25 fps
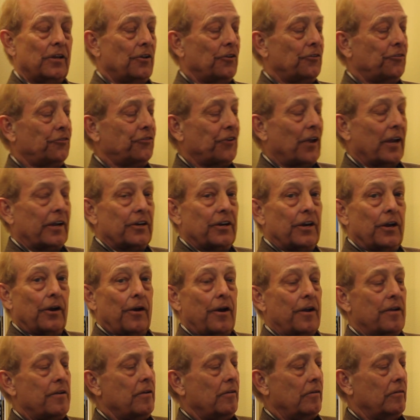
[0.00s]

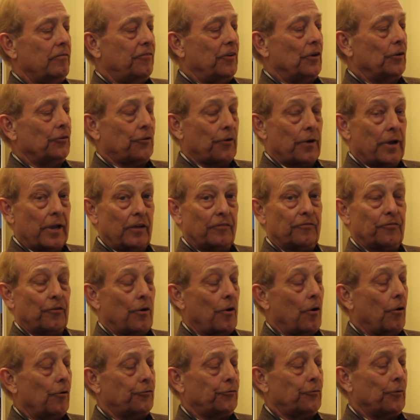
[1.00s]
secondary filter head for
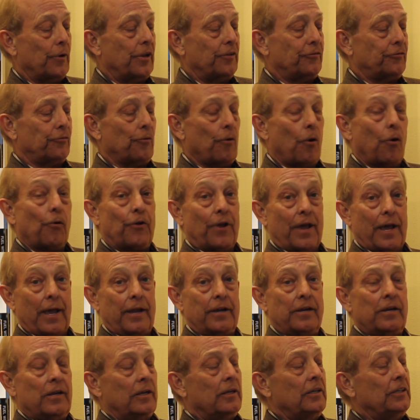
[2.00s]
an 03 through
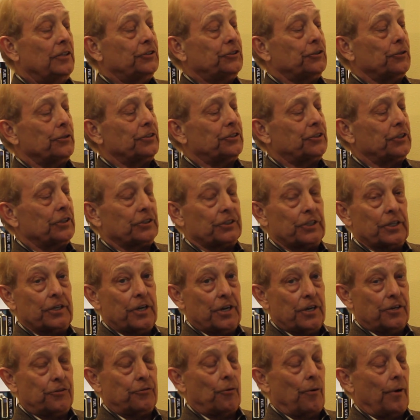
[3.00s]
09 Series 60
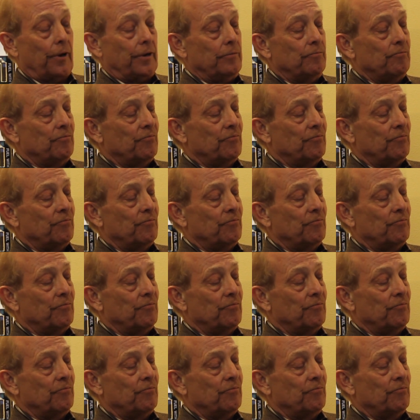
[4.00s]
Detroit.